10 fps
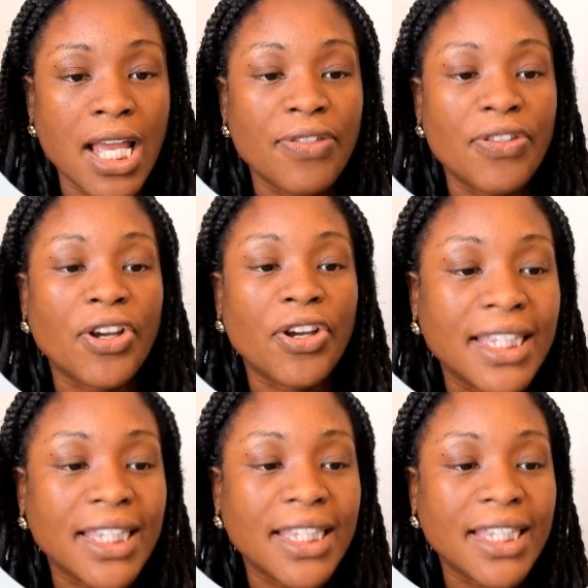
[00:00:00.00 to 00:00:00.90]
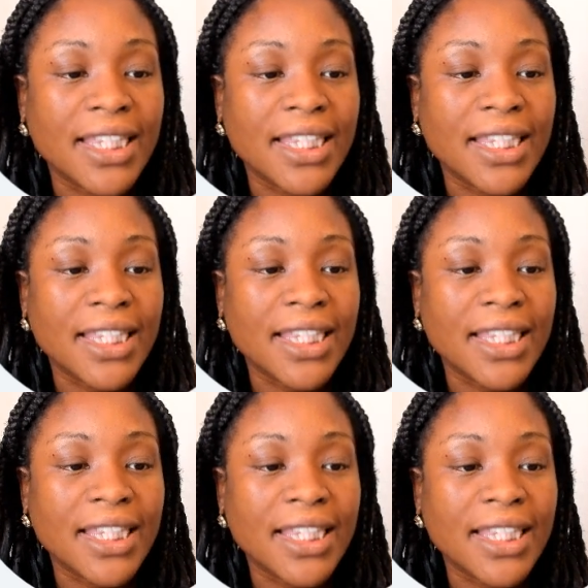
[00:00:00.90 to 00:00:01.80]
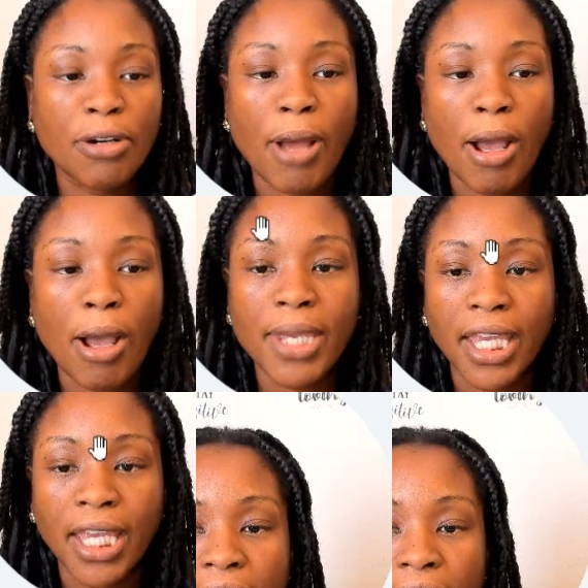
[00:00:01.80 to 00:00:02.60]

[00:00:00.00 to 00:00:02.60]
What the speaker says: they're going to get this next email that says a little about me.